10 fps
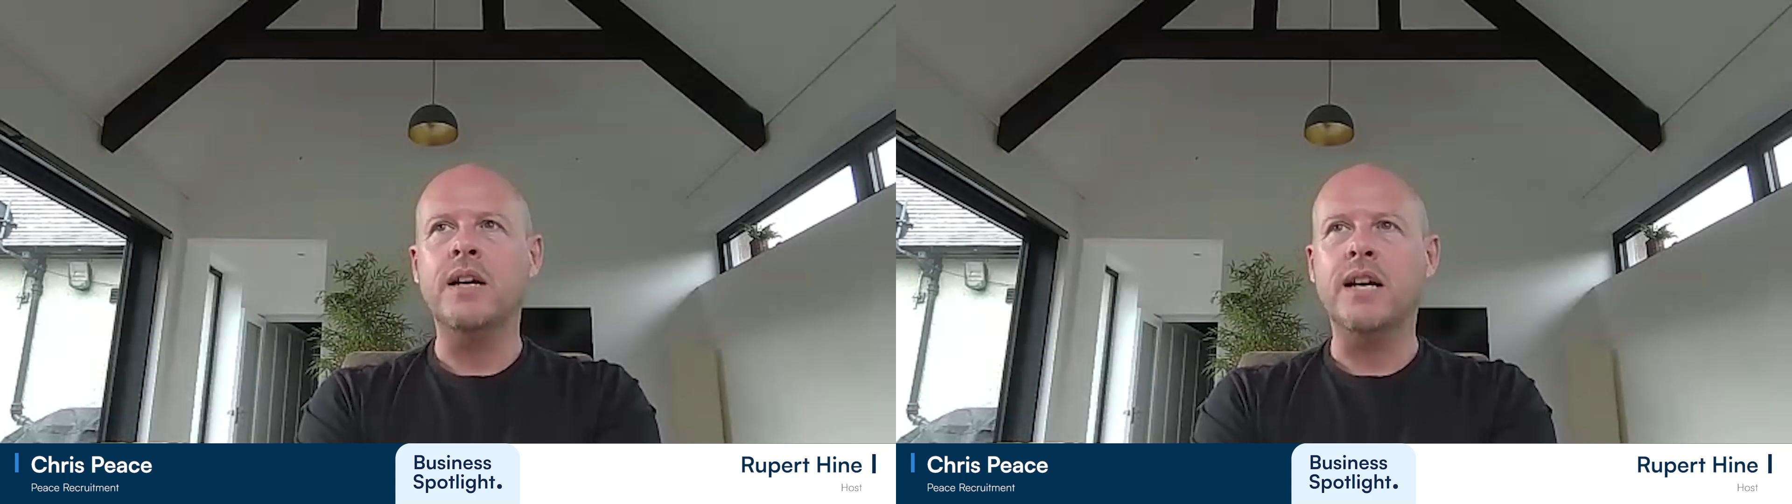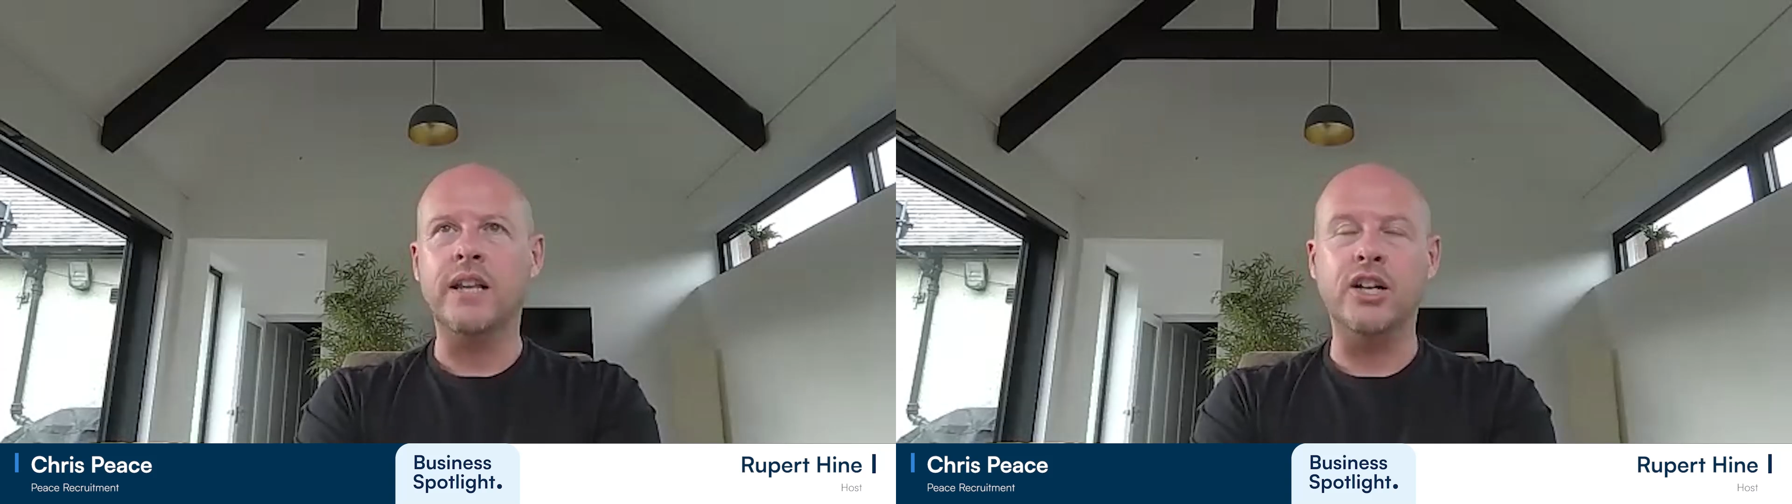
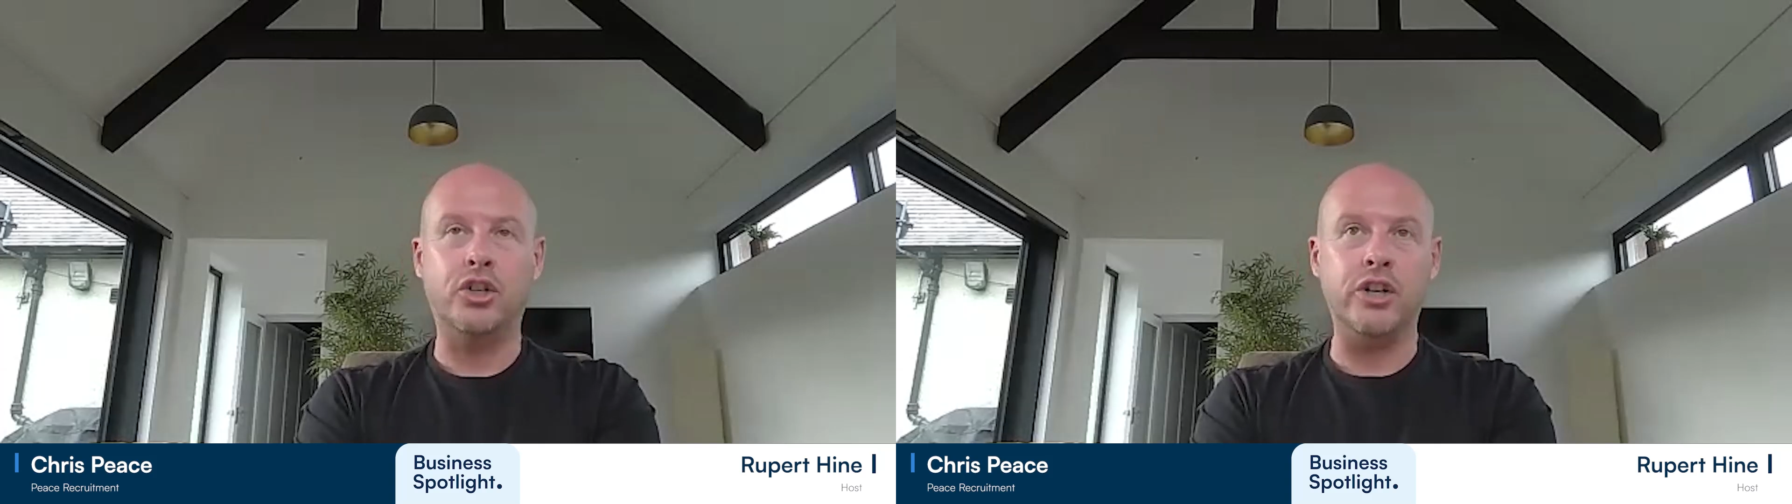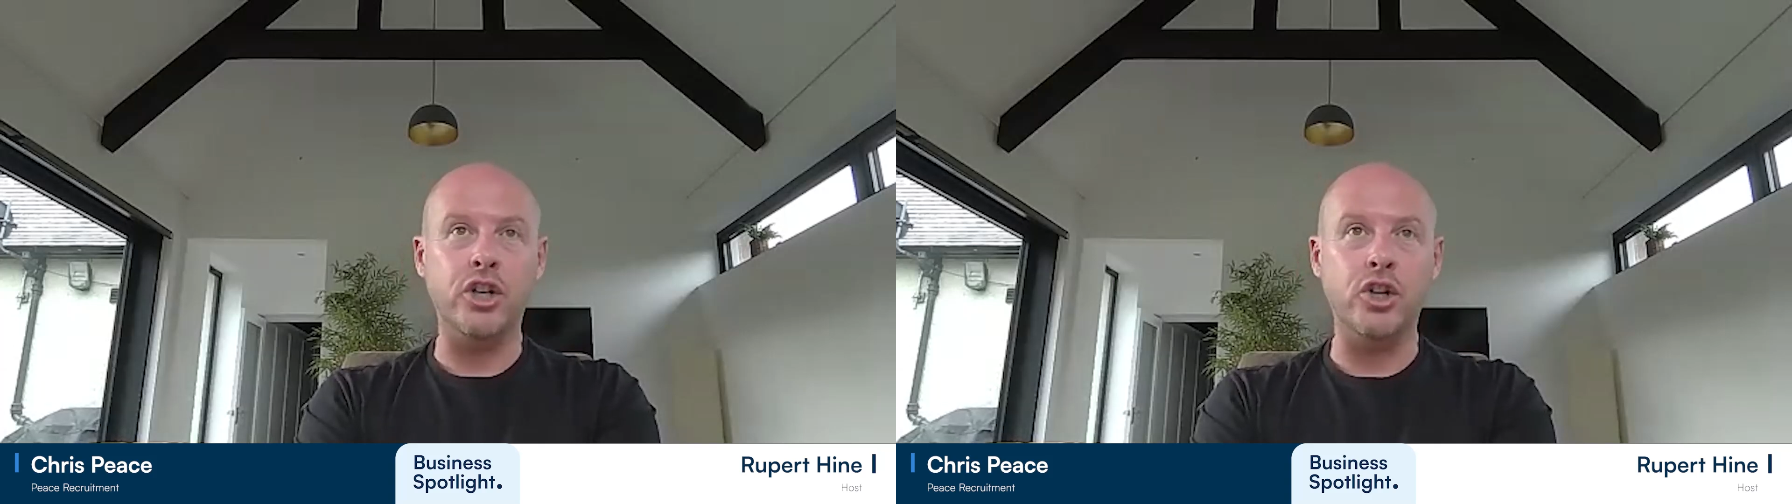
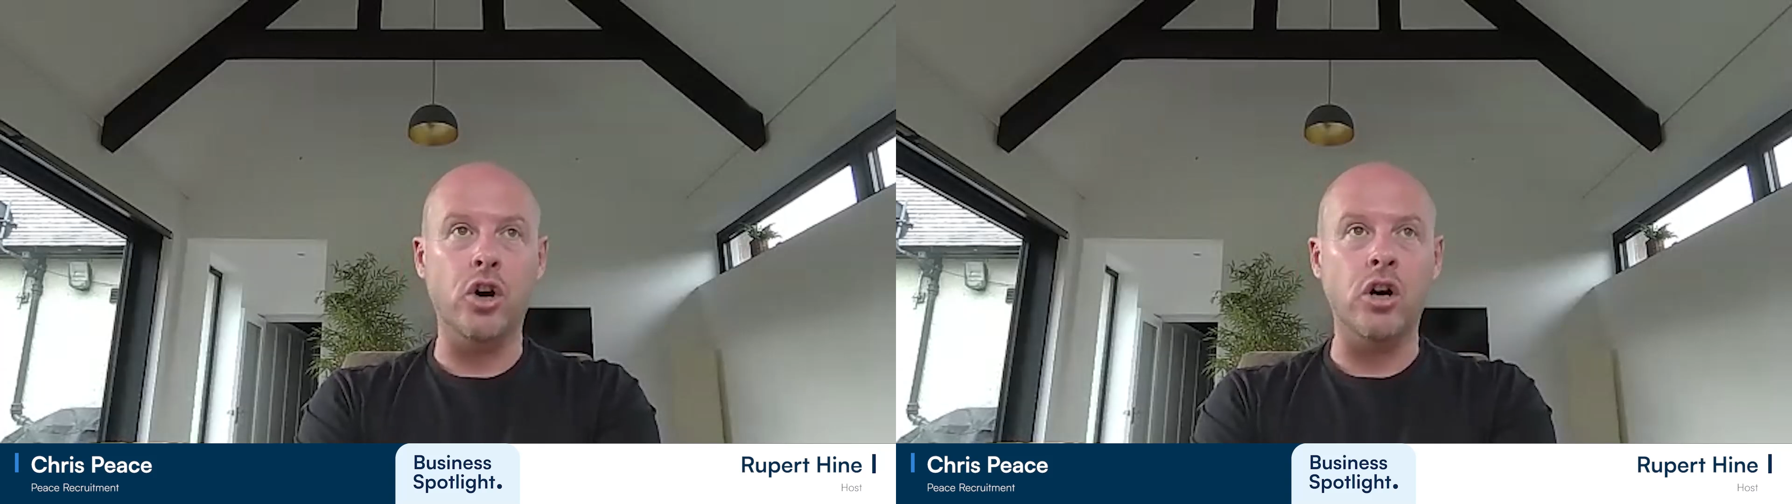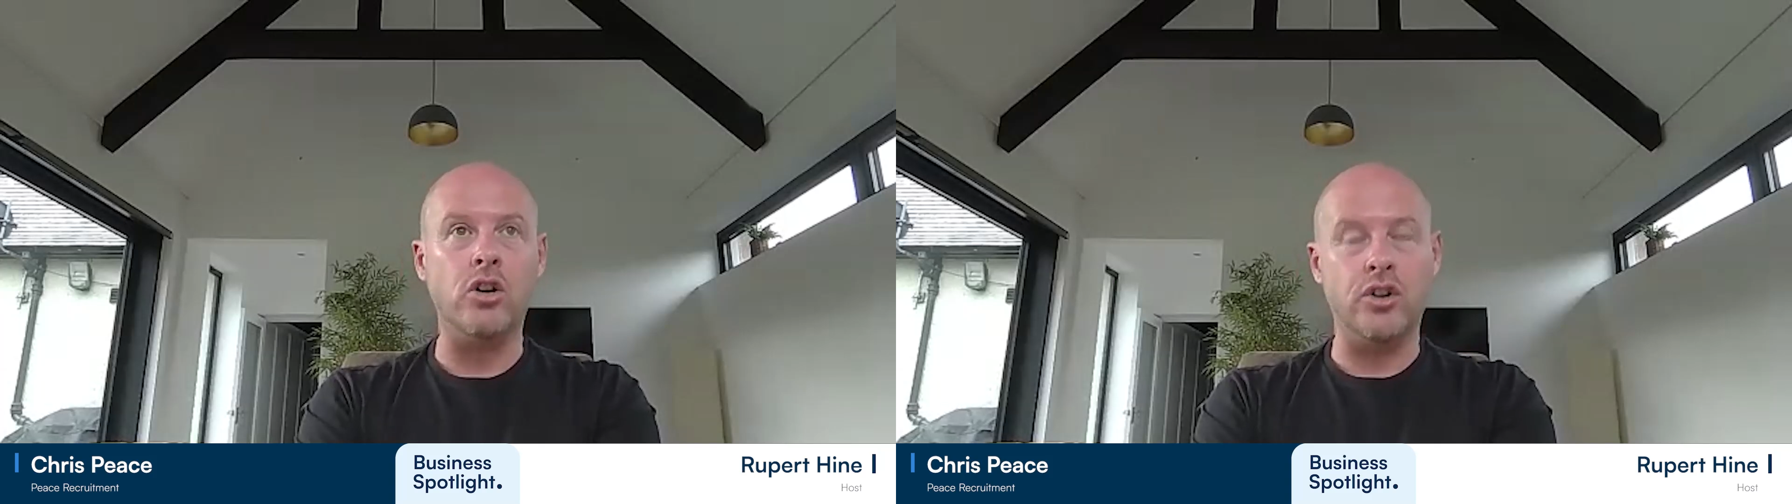unless you're in
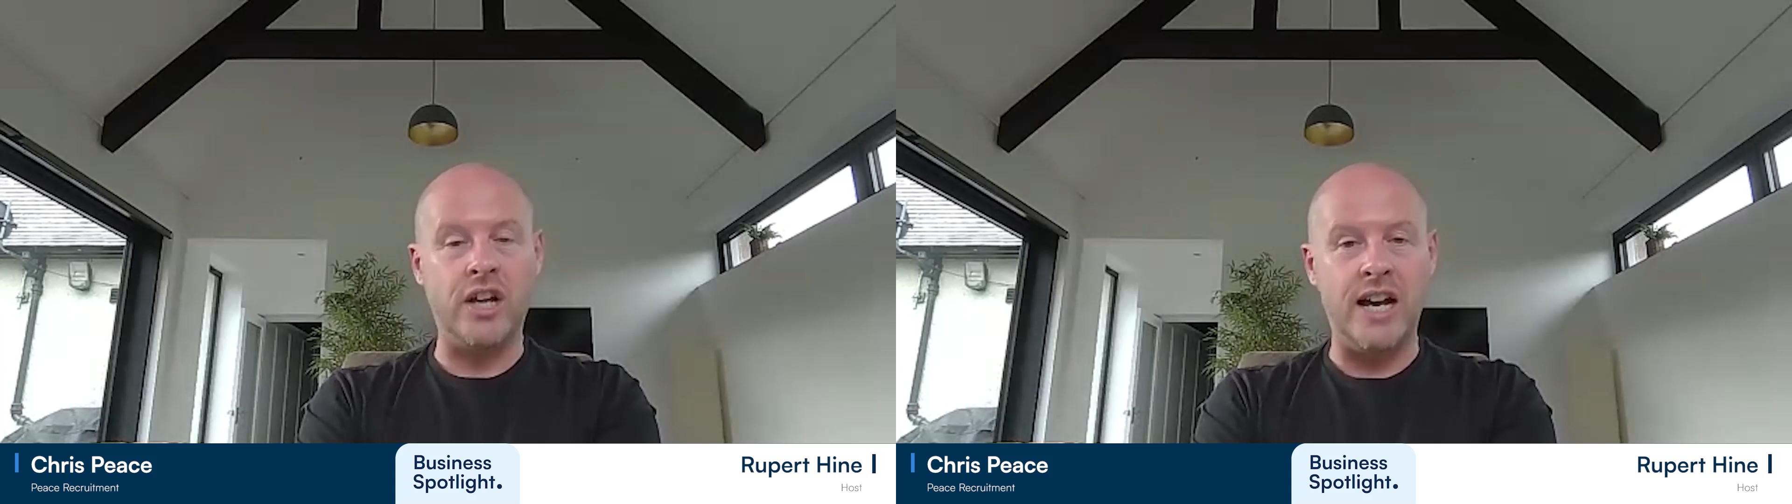York or the